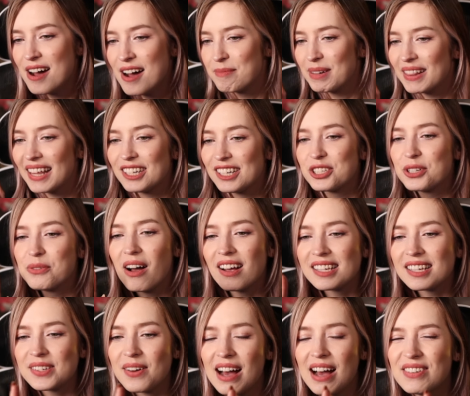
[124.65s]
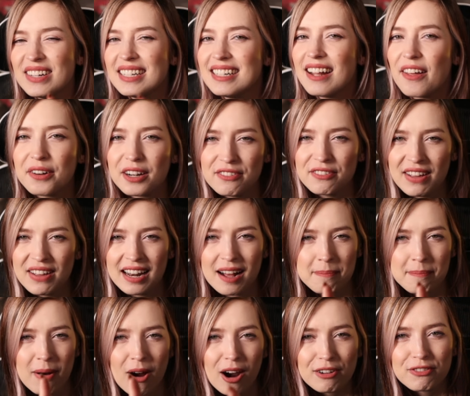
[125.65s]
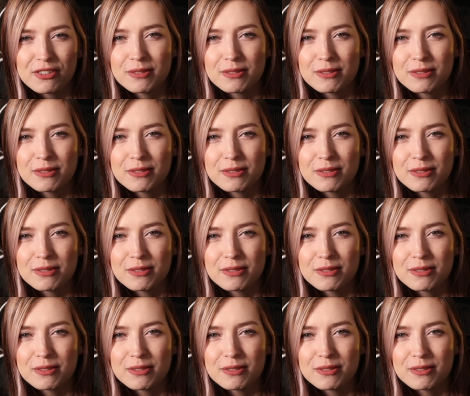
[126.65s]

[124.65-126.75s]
But they do also have another event apart